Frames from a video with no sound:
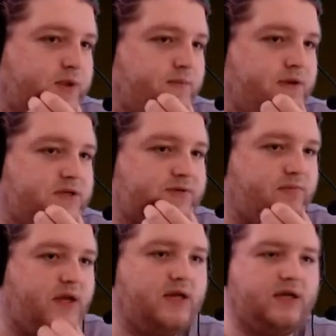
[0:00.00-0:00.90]
Piece of
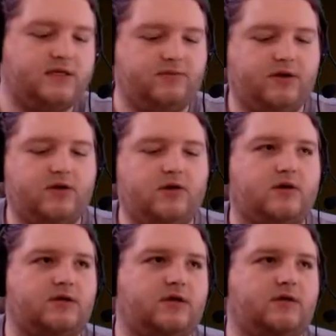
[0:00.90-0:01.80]
meat needs to be
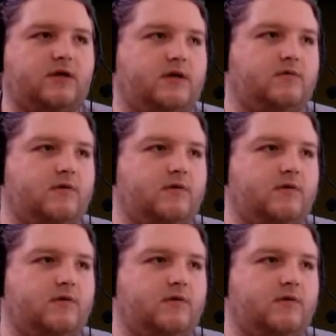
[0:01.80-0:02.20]
cooked. Okay,